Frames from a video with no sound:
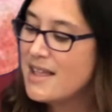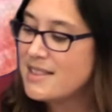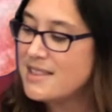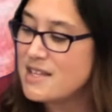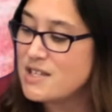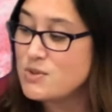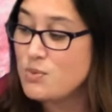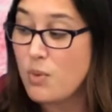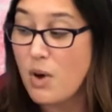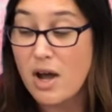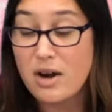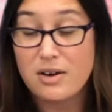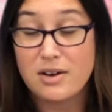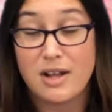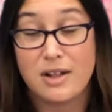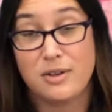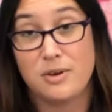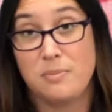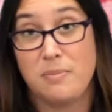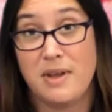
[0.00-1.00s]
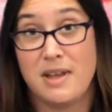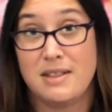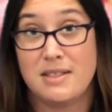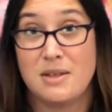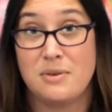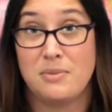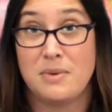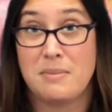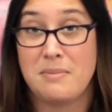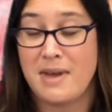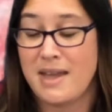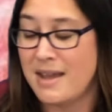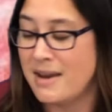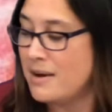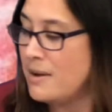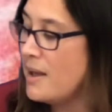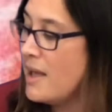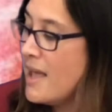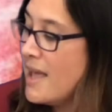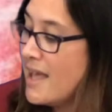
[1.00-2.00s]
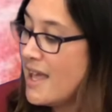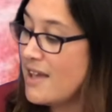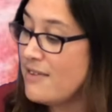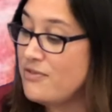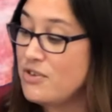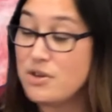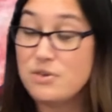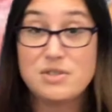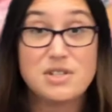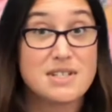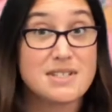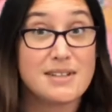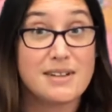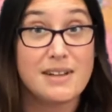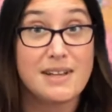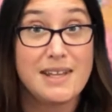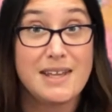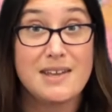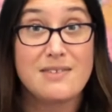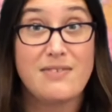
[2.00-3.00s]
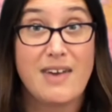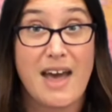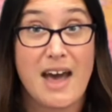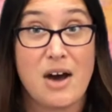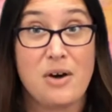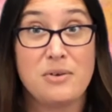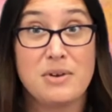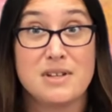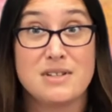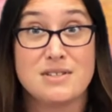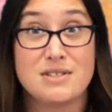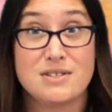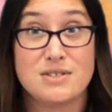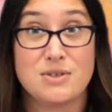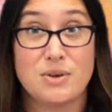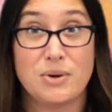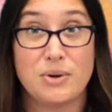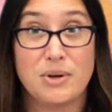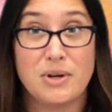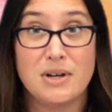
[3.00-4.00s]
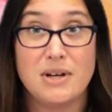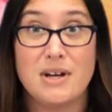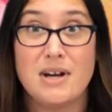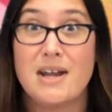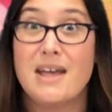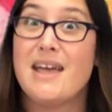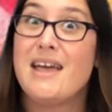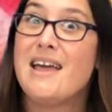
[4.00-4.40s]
This watercolor paint that we made, if you just leave out in store,